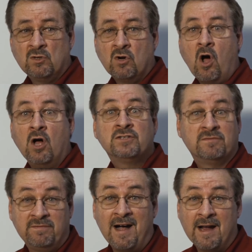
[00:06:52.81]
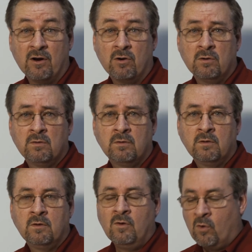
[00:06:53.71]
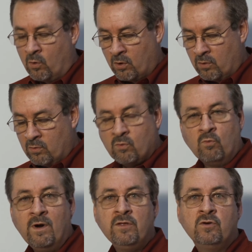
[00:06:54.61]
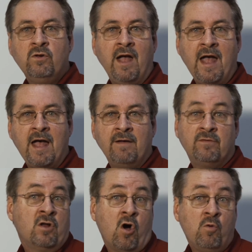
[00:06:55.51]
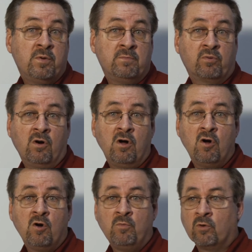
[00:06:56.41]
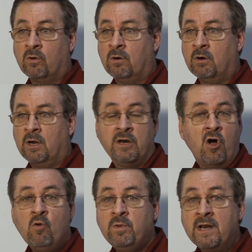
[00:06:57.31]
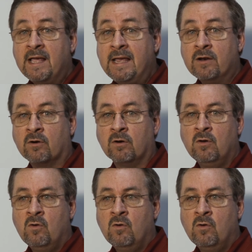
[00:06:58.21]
cause a fire, or whether you have an open probe or an open heater